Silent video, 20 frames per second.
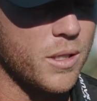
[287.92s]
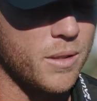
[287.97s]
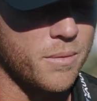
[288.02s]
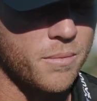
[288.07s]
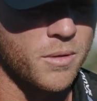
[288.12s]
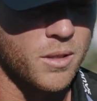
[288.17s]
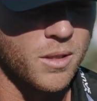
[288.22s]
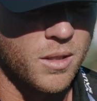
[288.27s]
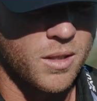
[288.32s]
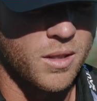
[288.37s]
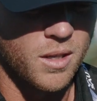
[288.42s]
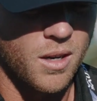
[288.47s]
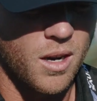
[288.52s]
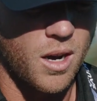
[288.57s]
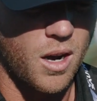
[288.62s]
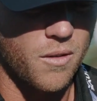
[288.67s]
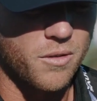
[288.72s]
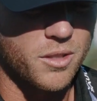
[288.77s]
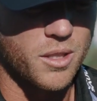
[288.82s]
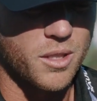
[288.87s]
And
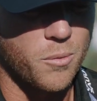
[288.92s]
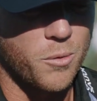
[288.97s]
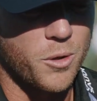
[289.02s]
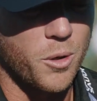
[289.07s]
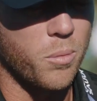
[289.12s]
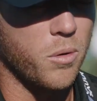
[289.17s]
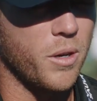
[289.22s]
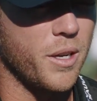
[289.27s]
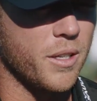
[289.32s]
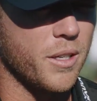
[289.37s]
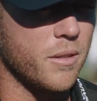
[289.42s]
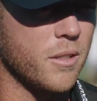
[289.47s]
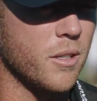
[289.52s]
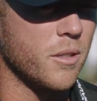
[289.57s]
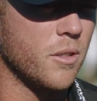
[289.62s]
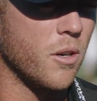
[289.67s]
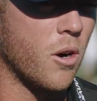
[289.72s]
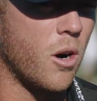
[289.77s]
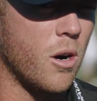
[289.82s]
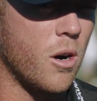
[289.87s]
obviously, when you're playing
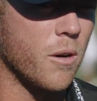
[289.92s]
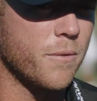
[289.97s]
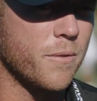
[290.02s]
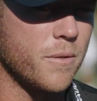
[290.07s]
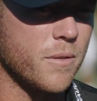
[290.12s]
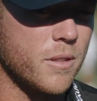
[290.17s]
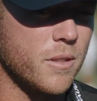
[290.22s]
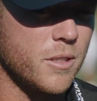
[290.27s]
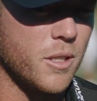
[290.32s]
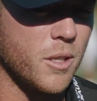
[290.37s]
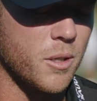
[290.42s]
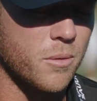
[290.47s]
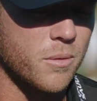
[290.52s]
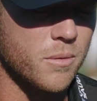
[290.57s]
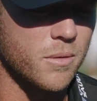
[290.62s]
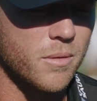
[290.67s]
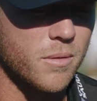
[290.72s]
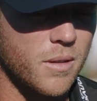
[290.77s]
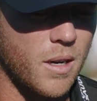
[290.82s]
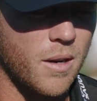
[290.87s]
good golf,
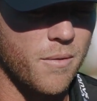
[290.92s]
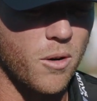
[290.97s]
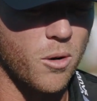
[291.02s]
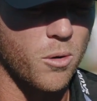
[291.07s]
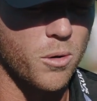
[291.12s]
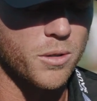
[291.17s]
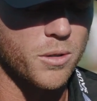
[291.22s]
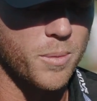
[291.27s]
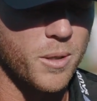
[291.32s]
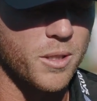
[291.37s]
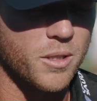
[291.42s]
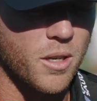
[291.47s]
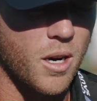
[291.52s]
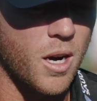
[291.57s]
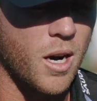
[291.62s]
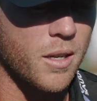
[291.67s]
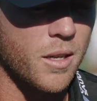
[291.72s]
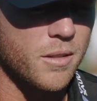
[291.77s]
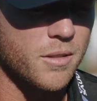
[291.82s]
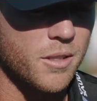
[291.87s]
I've always been
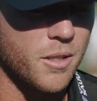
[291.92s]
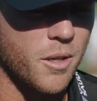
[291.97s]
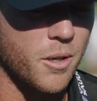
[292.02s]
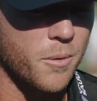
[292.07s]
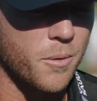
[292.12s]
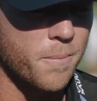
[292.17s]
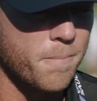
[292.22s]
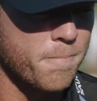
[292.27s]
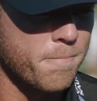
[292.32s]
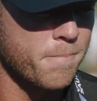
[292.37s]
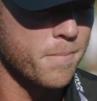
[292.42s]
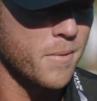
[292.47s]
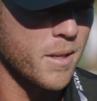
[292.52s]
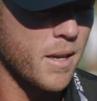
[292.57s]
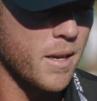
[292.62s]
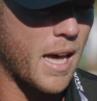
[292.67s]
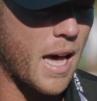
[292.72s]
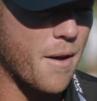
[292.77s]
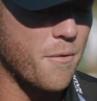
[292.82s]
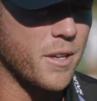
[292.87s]
taught,
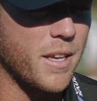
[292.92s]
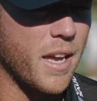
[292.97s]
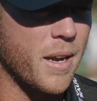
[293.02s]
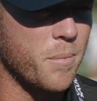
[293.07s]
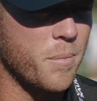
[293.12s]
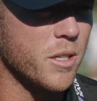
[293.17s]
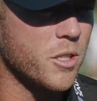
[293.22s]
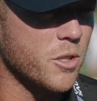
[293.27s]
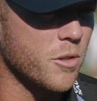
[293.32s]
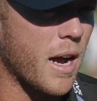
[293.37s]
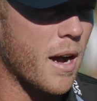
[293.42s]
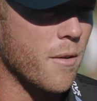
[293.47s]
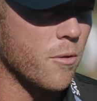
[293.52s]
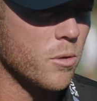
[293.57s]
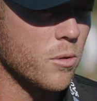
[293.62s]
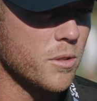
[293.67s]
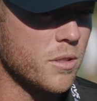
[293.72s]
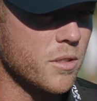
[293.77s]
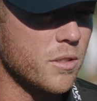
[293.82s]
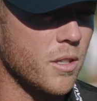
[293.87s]
have a game that
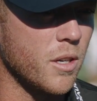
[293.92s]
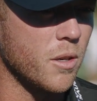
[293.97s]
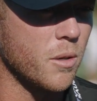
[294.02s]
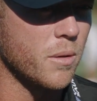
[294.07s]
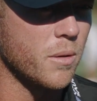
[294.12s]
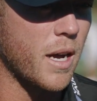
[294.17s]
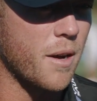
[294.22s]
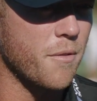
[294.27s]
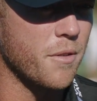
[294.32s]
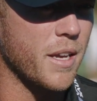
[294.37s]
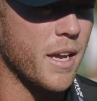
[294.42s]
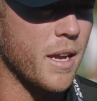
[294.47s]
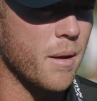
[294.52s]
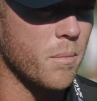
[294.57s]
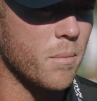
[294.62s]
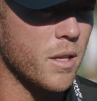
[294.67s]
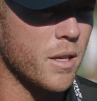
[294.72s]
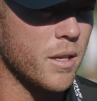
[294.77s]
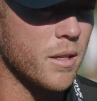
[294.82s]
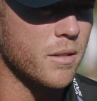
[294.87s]
travels. Have a
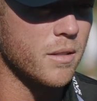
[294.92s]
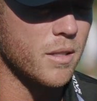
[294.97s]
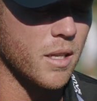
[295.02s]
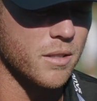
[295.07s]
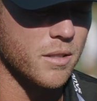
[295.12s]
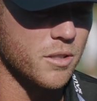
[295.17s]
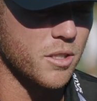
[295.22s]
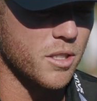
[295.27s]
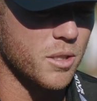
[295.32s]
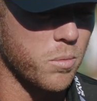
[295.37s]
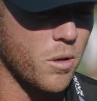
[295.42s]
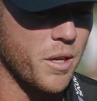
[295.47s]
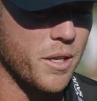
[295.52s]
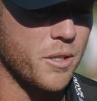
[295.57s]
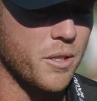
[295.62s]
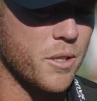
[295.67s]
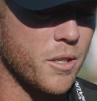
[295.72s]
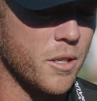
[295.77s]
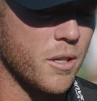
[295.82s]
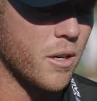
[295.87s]
game that doesn't just play
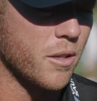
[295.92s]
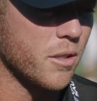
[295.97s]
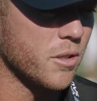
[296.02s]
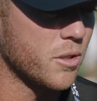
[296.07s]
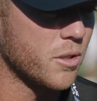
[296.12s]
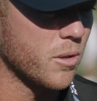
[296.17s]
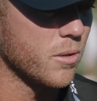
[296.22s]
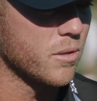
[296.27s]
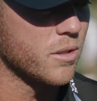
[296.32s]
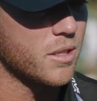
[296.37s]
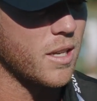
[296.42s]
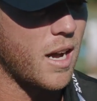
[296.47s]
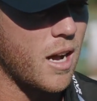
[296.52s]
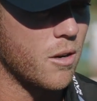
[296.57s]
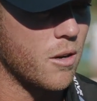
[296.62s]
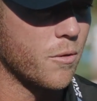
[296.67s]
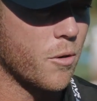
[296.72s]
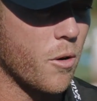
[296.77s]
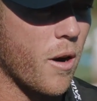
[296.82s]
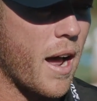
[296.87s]
good on a certain
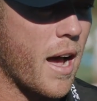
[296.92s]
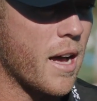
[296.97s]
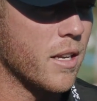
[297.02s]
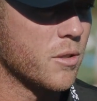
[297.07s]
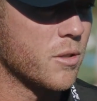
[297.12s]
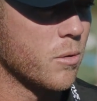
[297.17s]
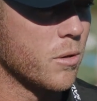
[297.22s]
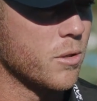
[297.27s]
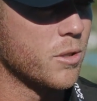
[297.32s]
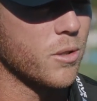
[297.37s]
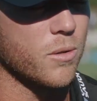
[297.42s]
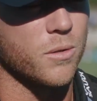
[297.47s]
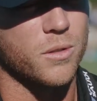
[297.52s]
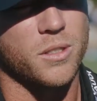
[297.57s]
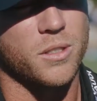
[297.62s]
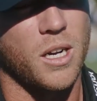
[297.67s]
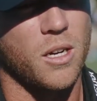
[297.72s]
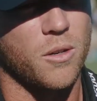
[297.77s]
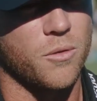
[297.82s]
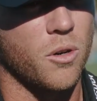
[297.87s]
style of grass or a certain
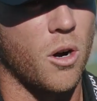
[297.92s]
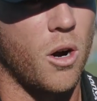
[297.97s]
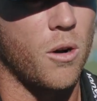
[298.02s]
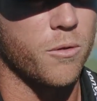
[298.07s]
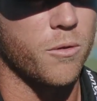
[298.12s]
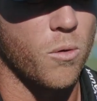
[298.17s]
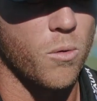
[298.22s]
style of golf